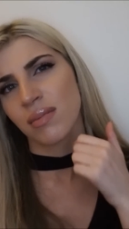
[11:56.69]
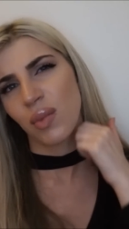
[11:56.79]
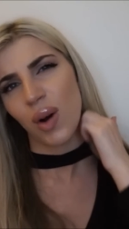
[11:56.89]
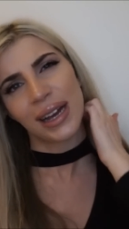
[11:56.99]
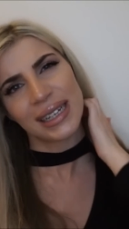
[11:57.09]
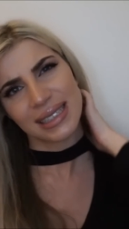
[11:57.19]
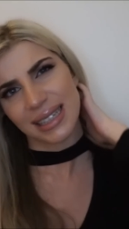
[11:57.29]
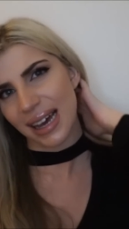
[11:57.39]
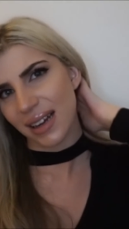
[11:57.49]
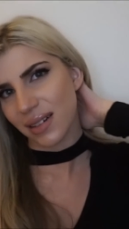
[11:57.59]
Why is
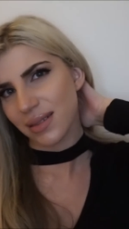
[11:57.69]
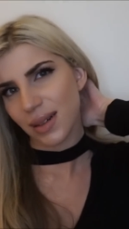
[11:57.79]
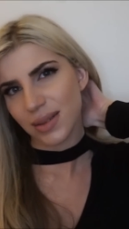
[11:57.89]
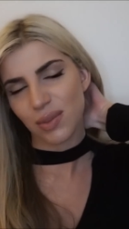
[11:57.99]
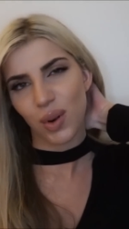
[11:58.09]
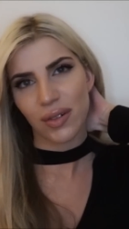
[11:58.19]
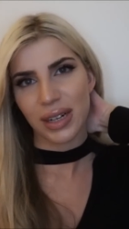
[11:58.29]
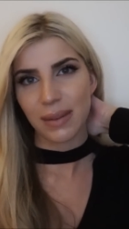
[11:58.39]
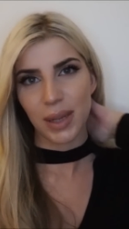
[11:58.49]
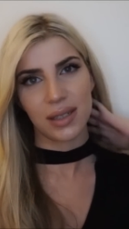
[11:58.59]
that? And I was
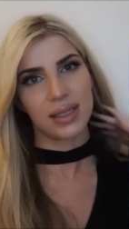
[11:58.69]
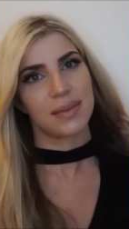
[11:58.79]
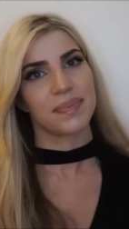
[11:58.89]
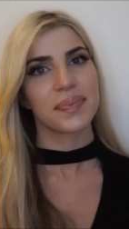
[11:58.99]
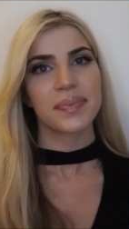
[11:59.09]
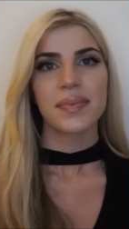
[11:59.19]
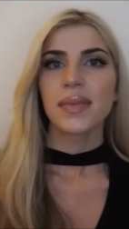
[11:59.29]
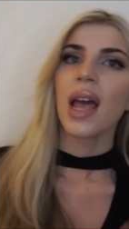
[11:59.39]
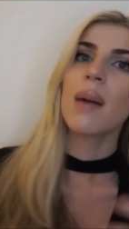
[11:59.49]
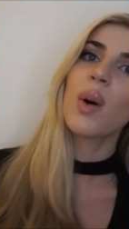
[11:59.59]
worrying because
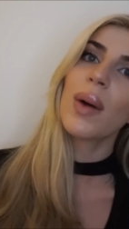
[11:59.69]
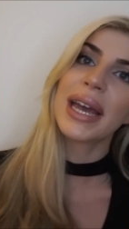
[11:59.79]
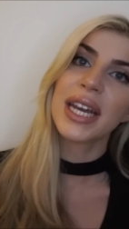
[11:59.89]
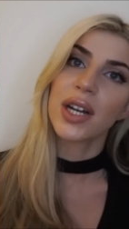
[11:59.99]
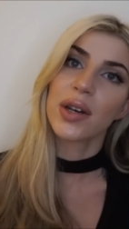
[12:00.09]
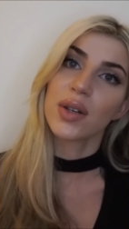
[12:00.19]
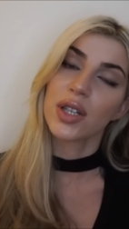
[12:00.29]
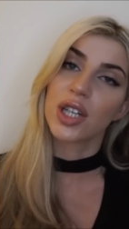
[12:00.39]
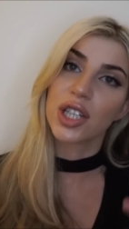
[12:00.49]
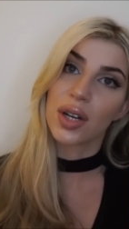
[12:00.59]
I'm aware,
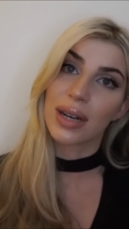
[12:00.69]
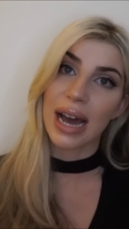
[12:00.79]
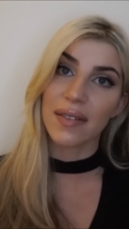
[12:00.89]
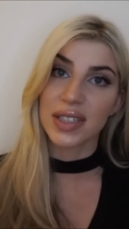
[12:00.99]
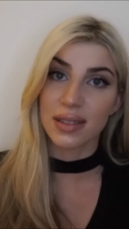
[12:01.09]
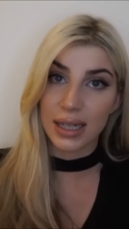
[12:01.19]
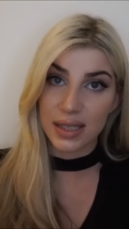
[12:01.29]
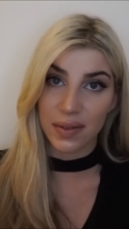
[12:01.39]
you should look out for signs of